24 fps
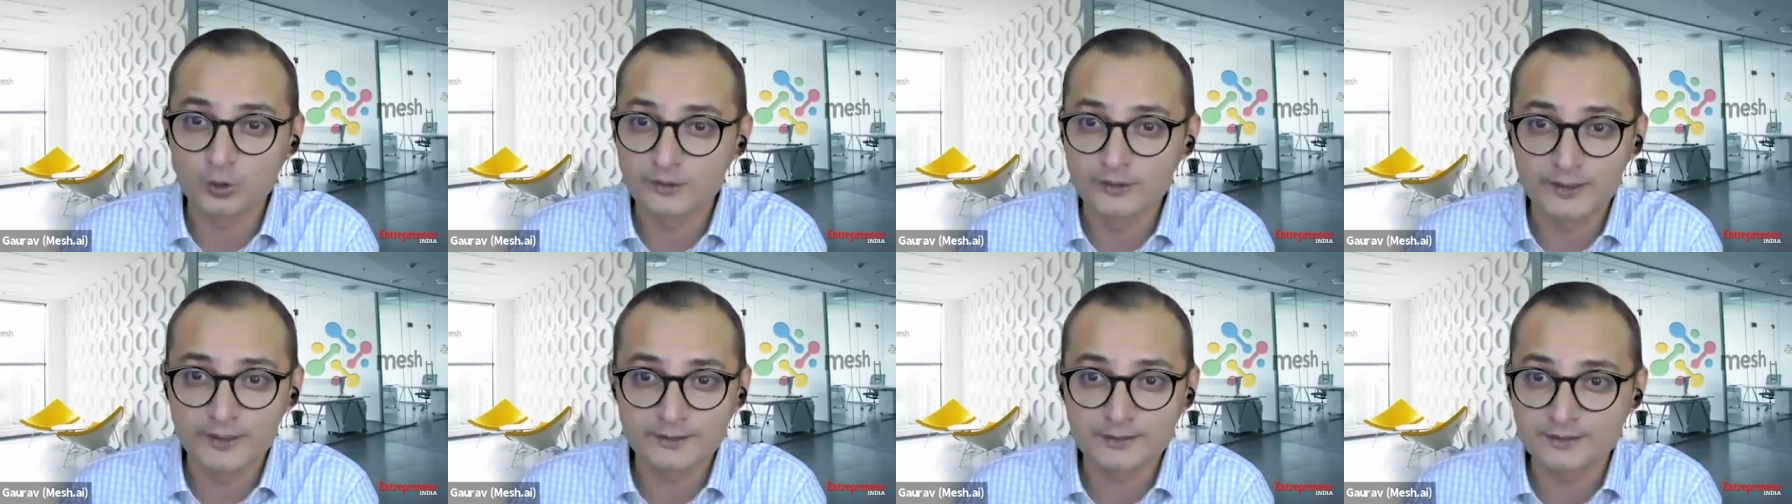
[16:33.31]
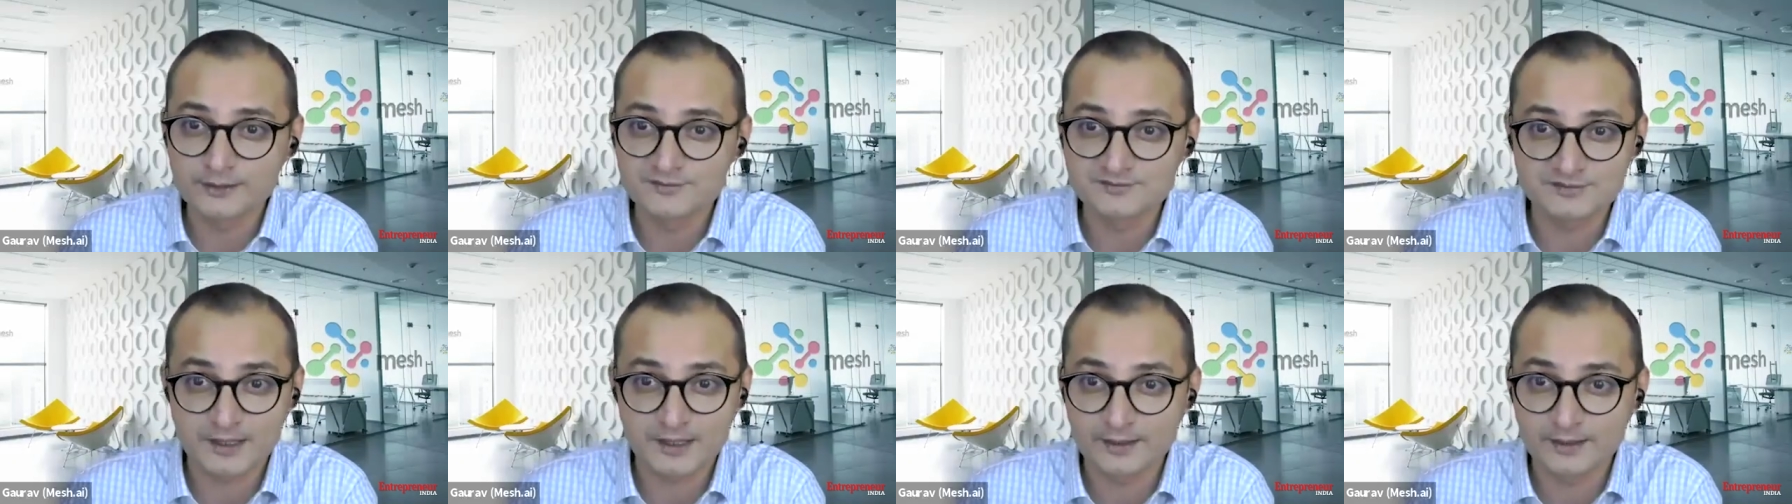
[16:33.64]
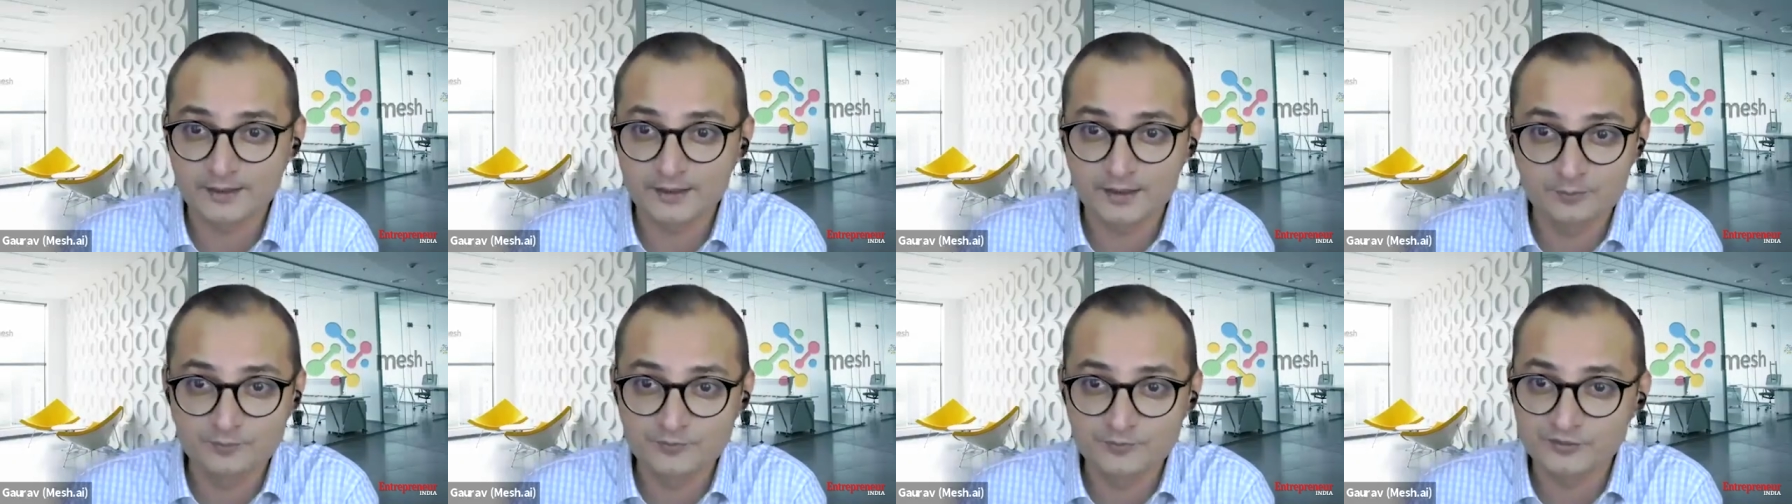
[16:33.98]
fortnightly
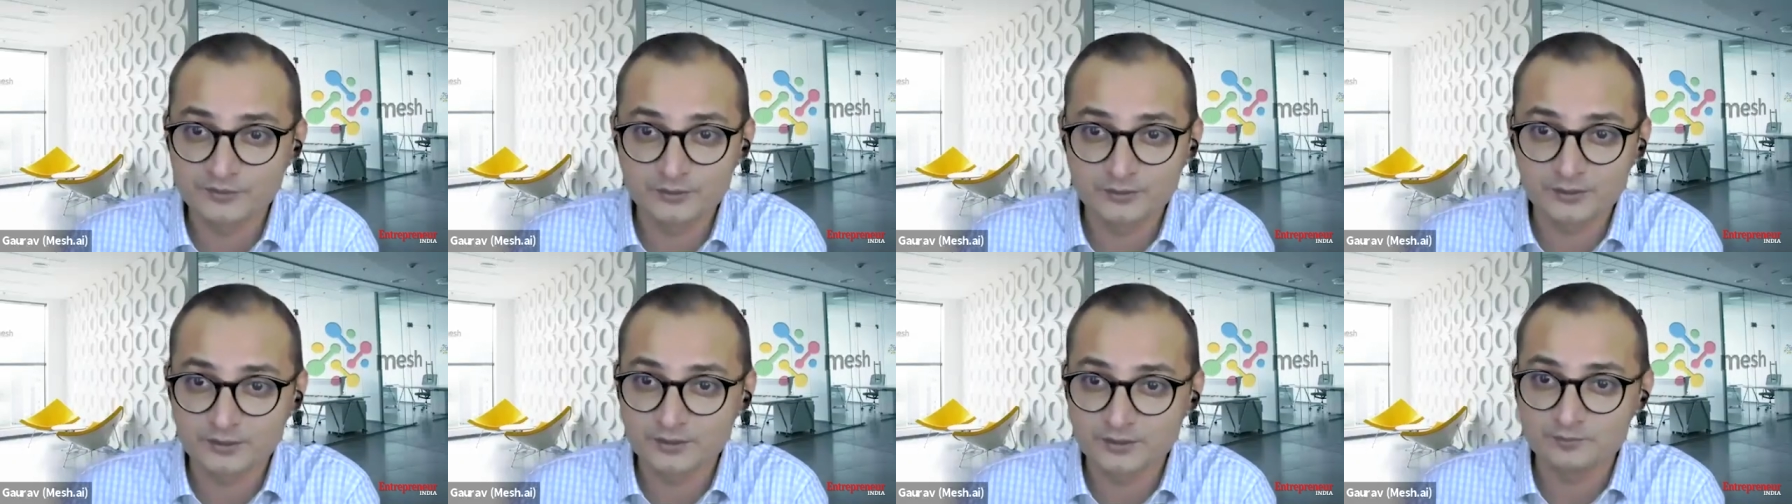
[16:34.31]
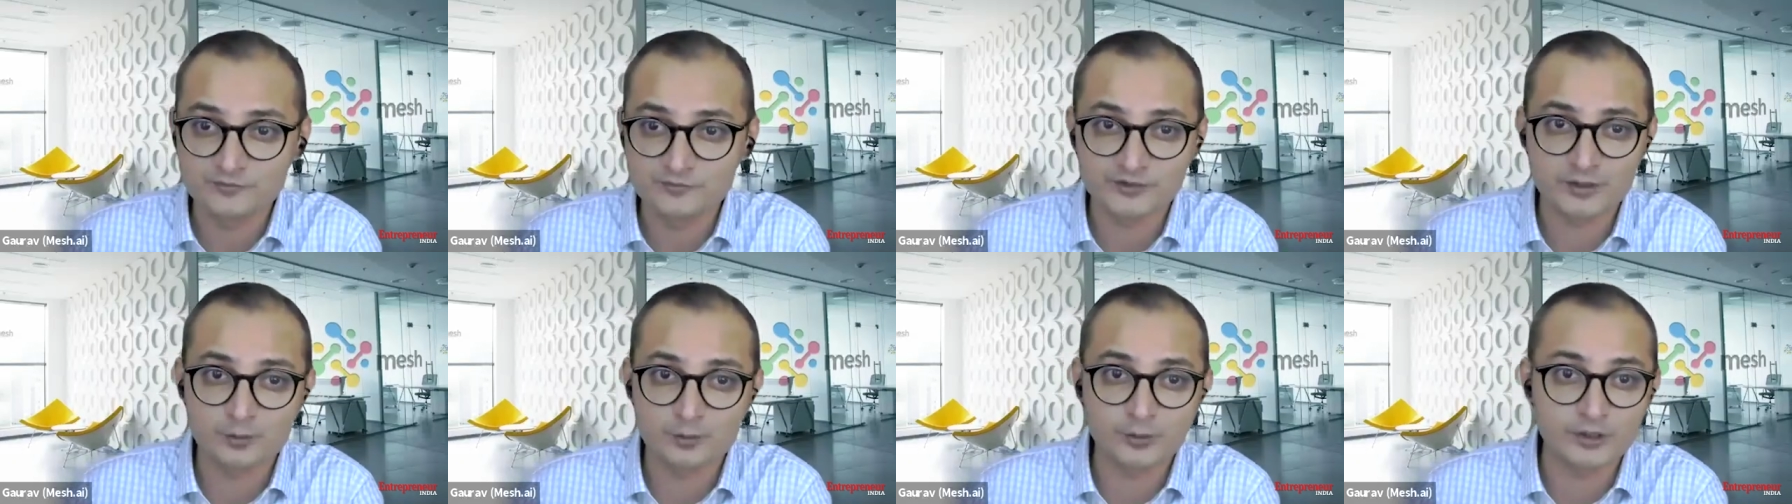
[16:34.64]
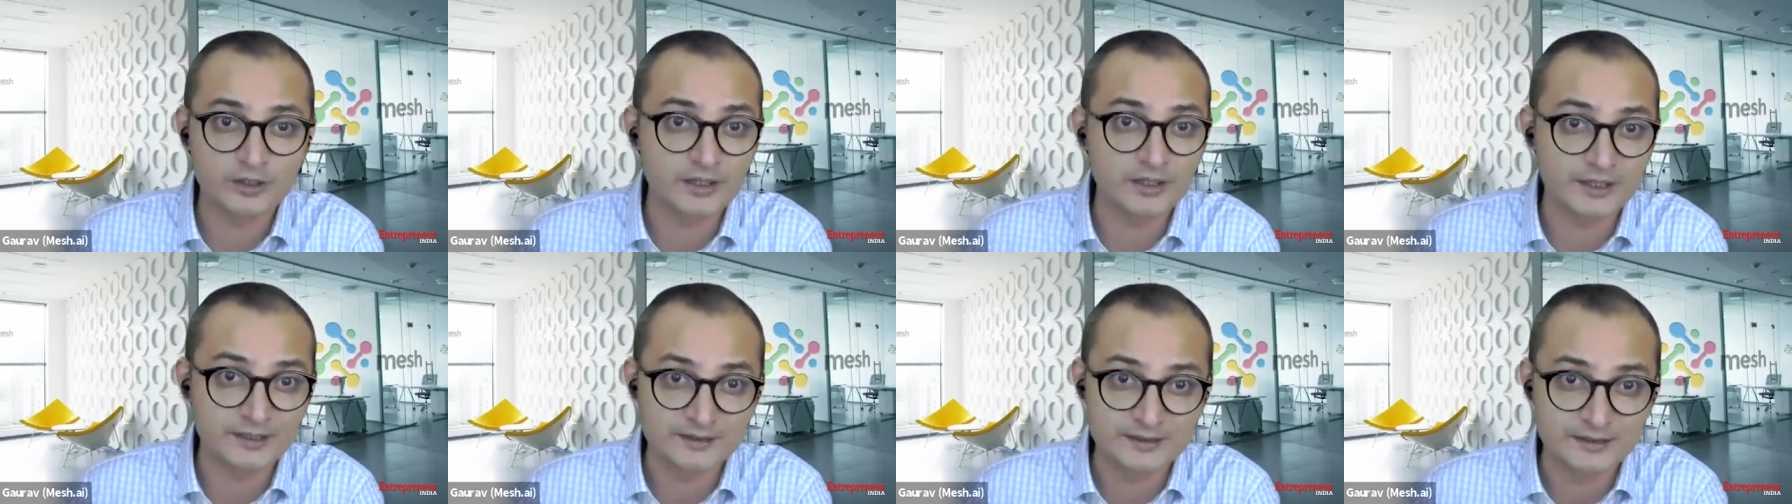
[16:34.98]
stand-ups in teams
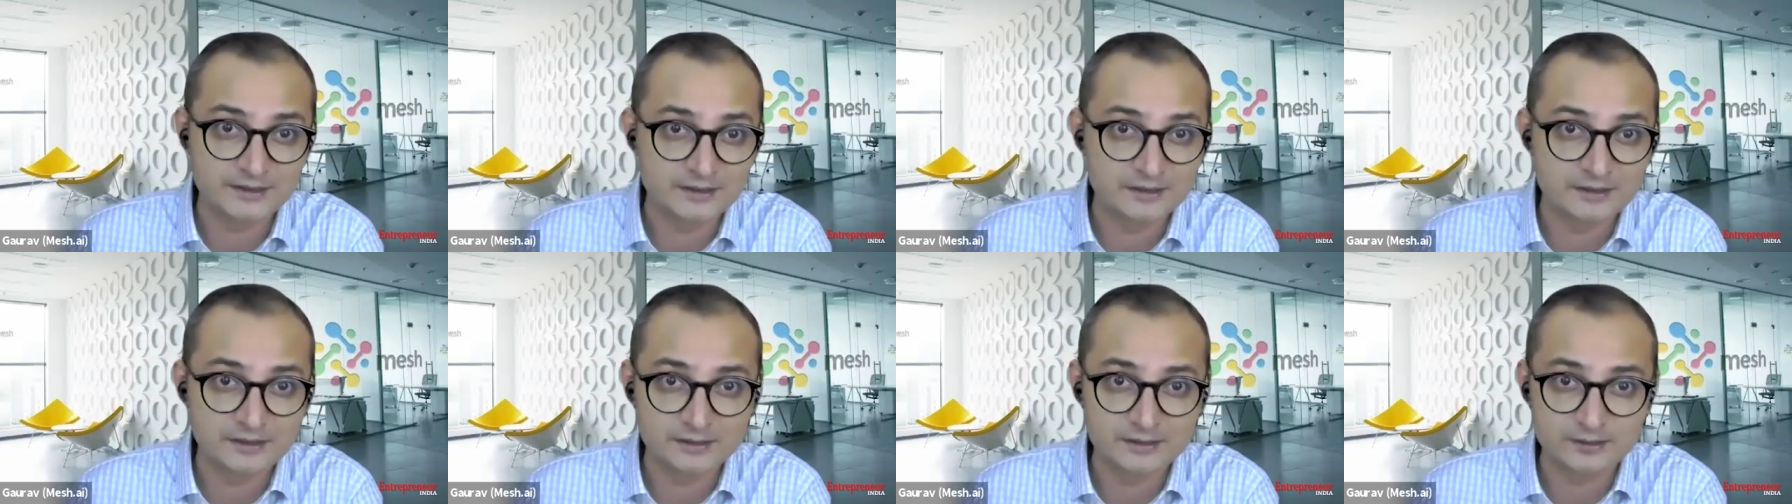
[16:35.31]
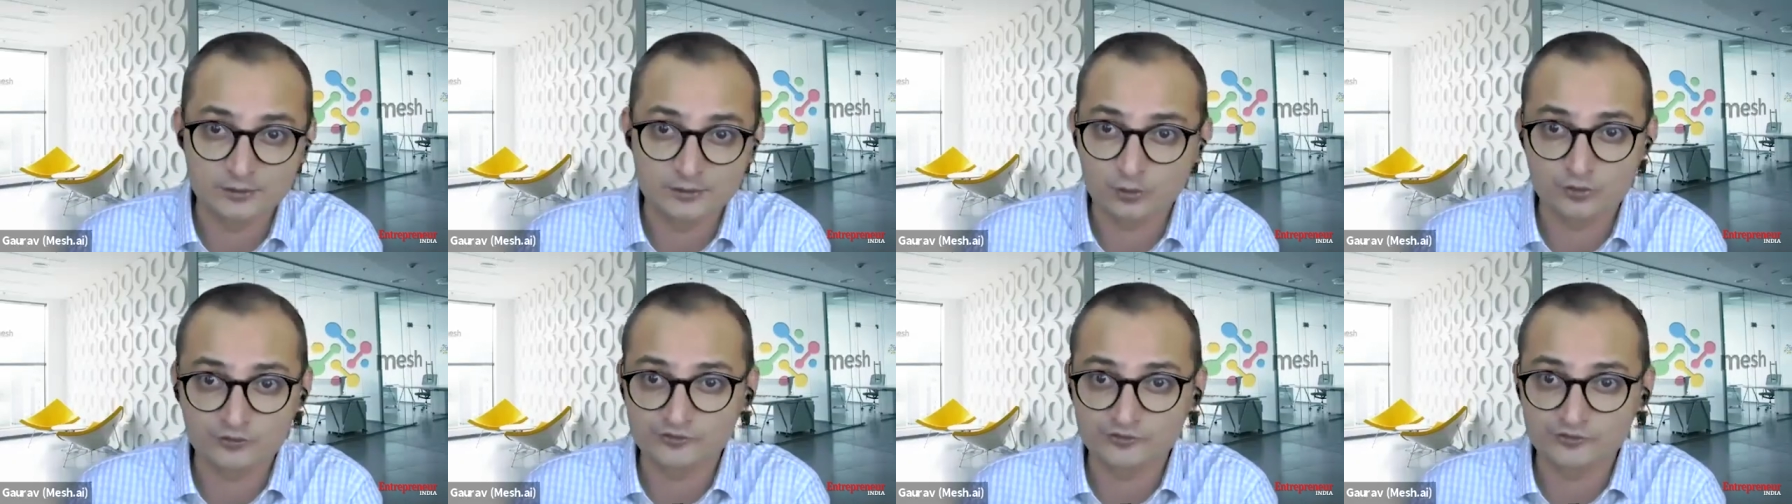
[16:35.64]
around aligning